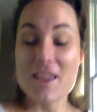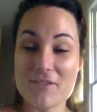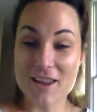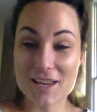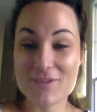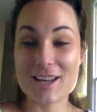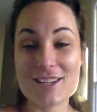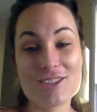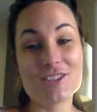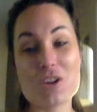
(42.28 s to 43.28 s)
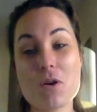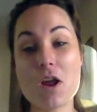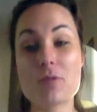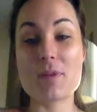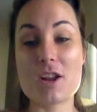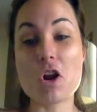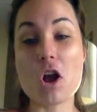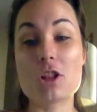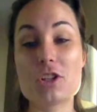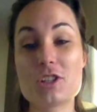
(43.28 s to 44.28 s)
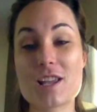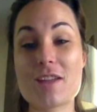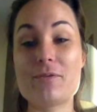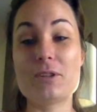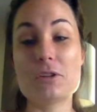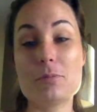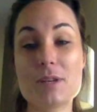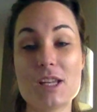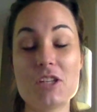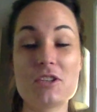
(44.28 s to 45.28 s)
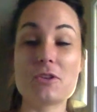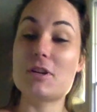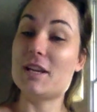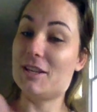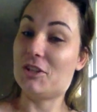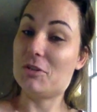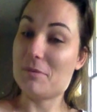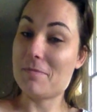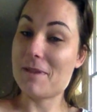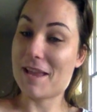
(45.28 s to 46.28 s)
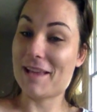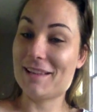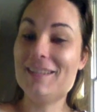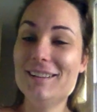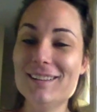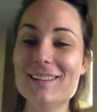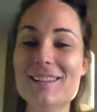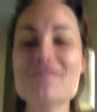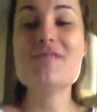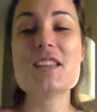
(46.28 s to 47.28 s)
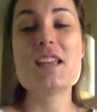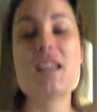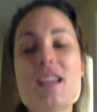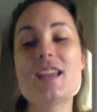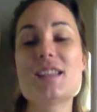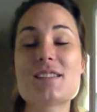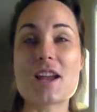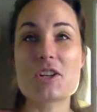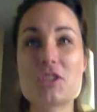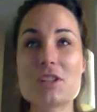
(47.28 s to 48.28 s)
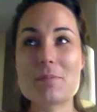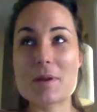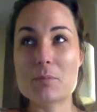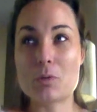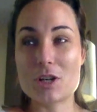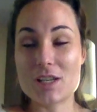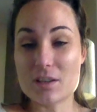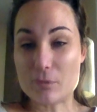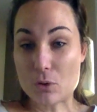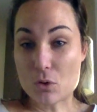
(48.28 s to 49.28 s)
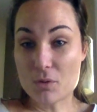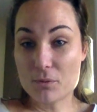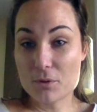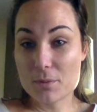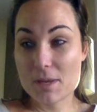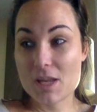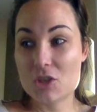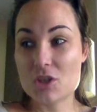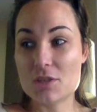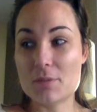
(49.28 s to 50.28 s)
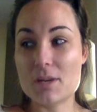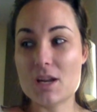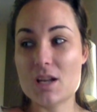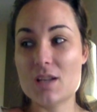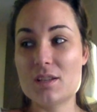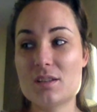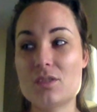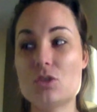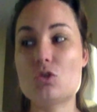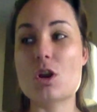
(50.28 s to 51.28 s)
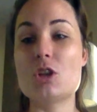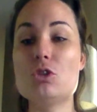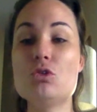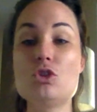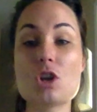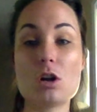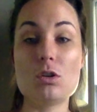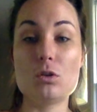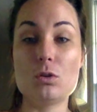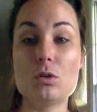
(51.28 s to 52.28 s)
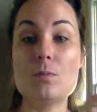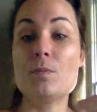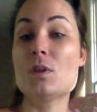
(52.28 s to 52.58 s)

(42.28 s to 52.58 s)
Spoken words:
if anybody should know how to make college life a little bit easier, it should be me. It's actually been pretty difficult for me just because trying to juggle